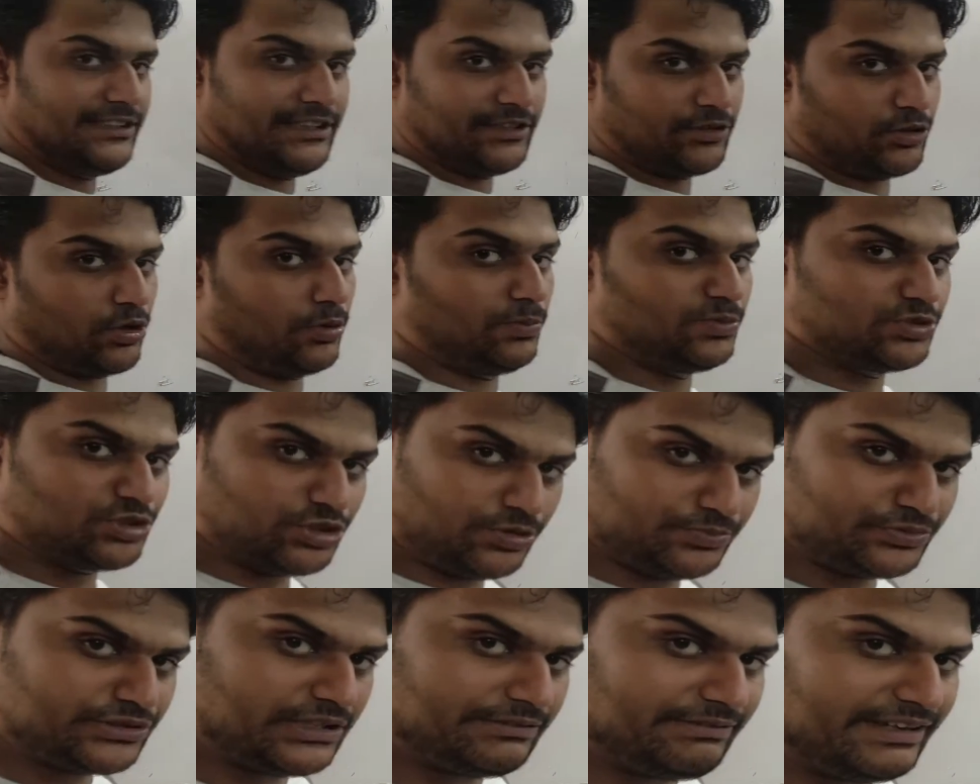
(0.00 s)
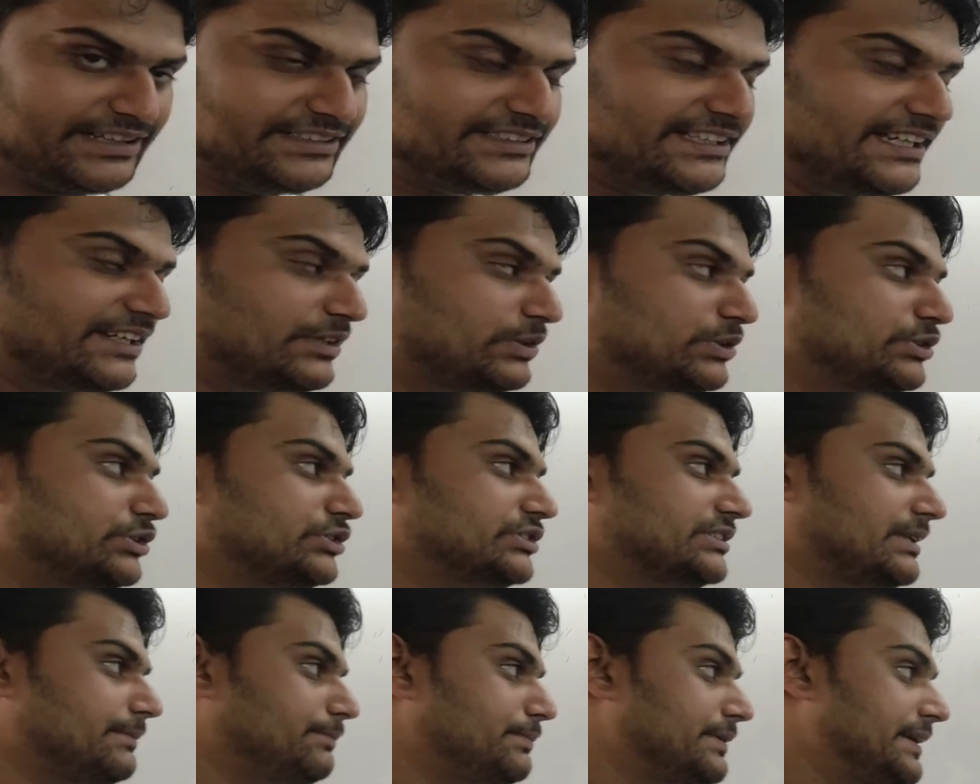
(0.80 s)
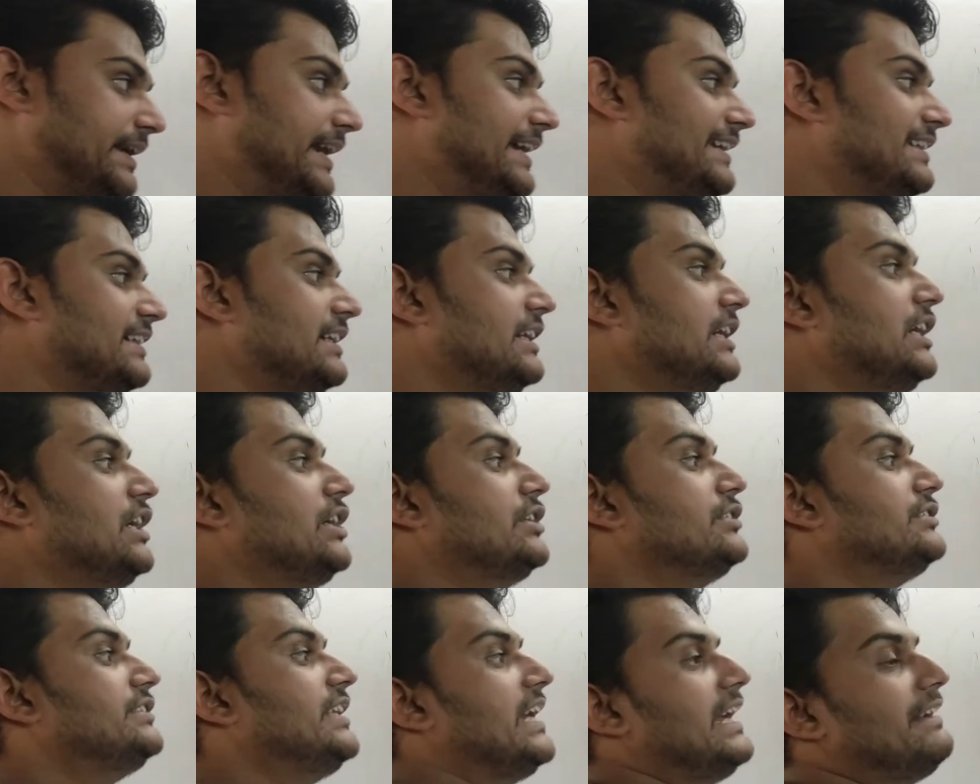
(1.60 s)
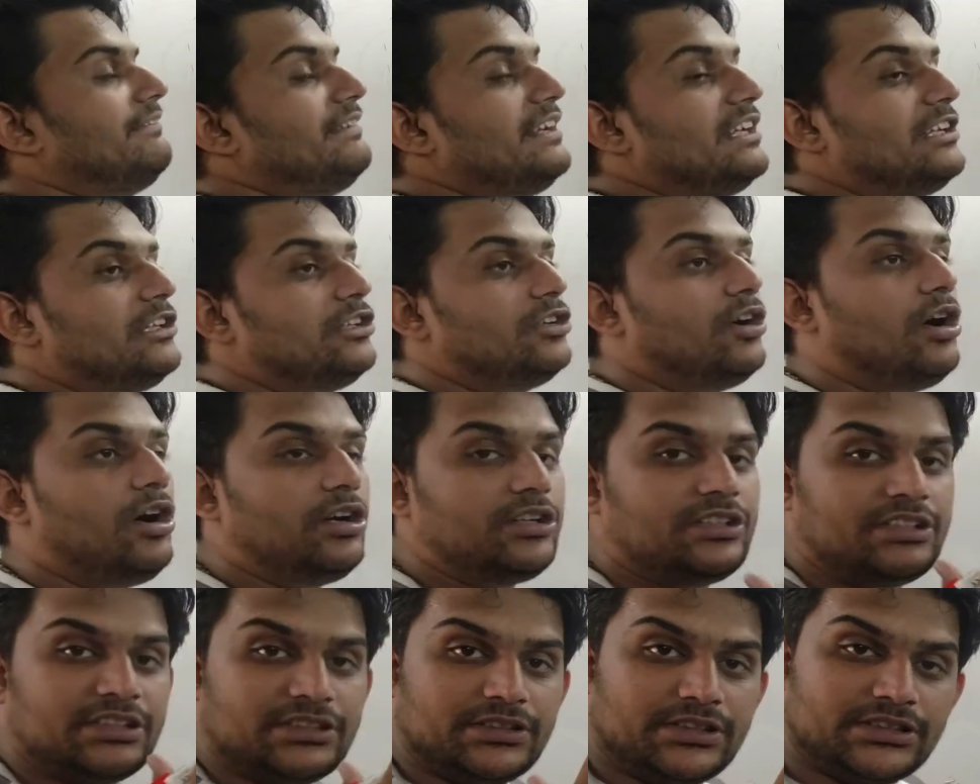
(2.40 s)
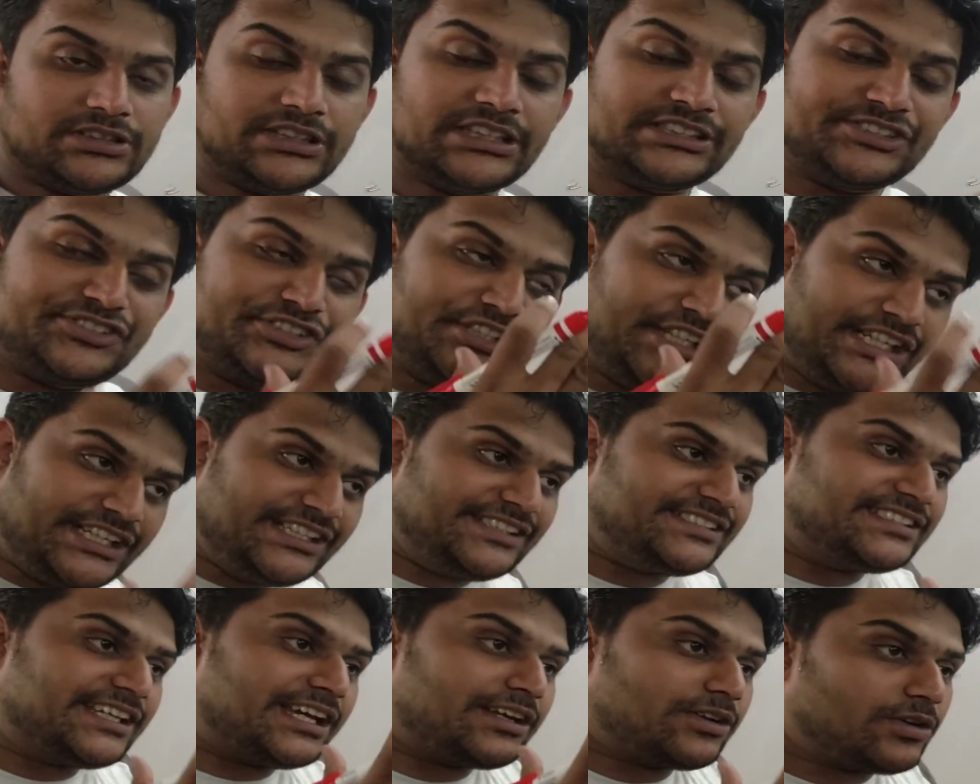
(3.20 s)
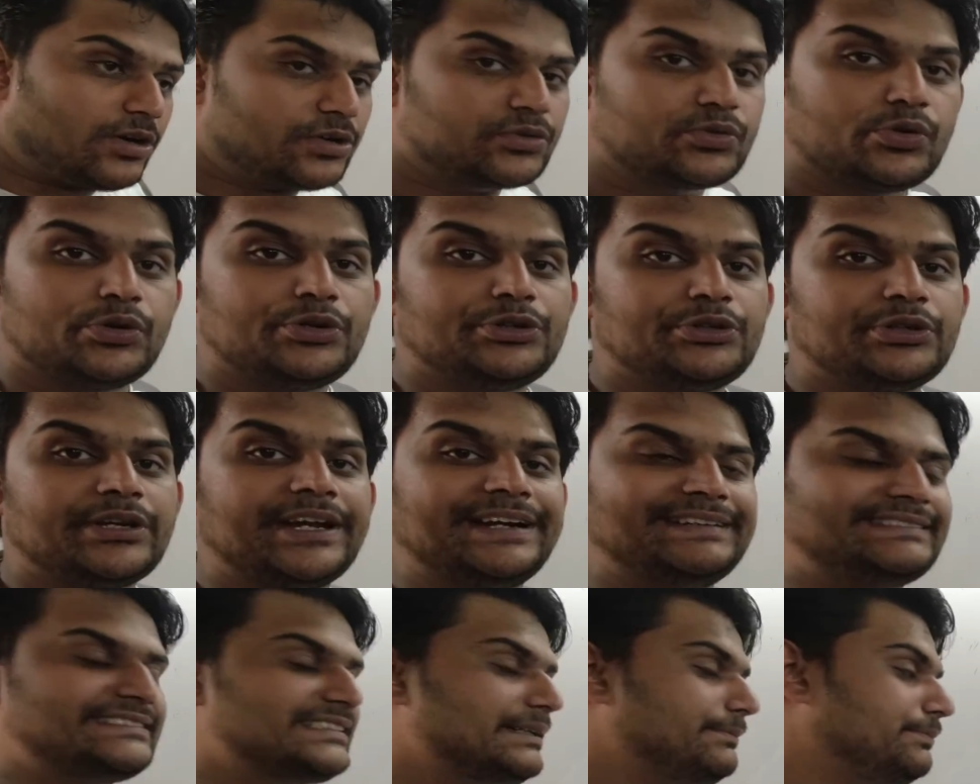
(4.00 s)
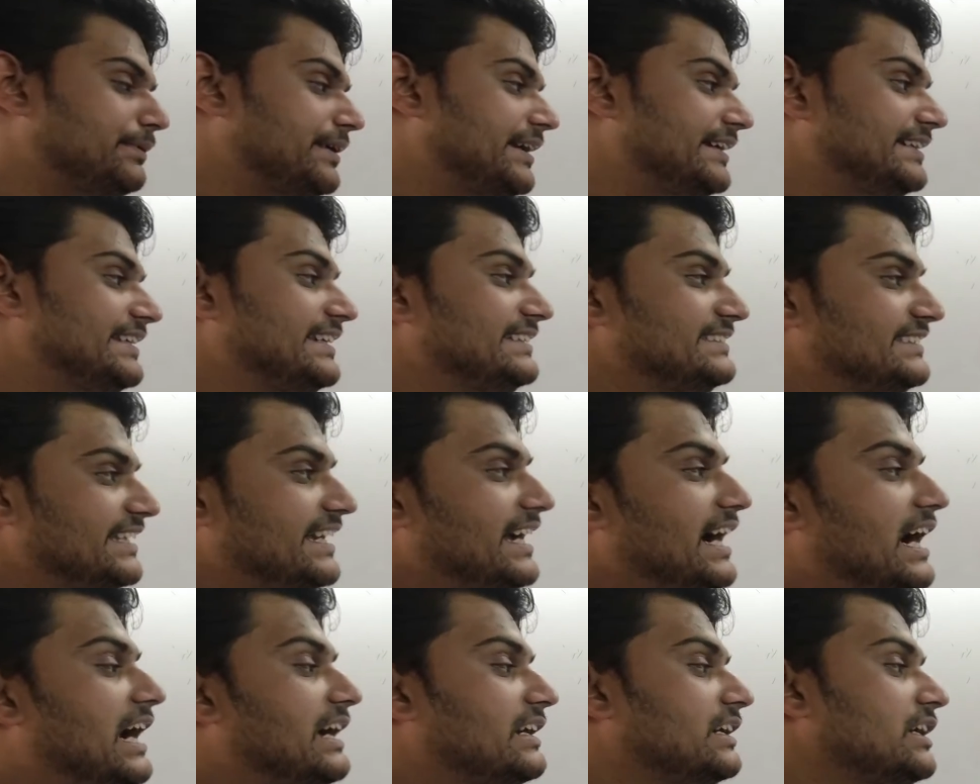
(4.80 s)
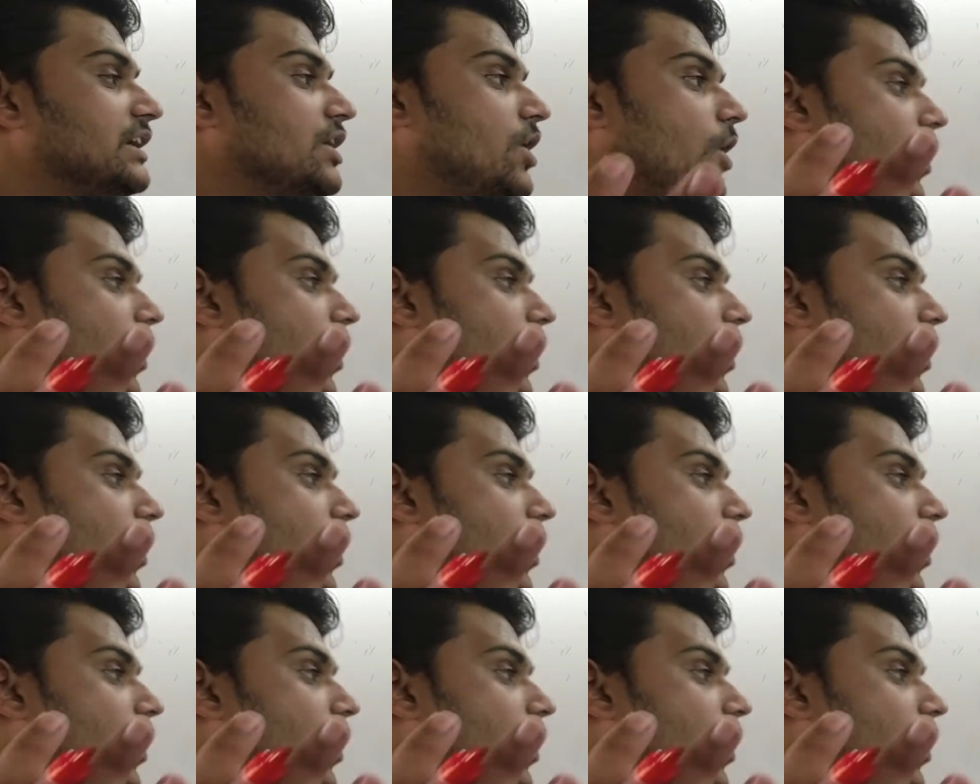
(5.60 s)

the chromosomes are when they are going to separate, they will not, the genes are not going to get separated. They are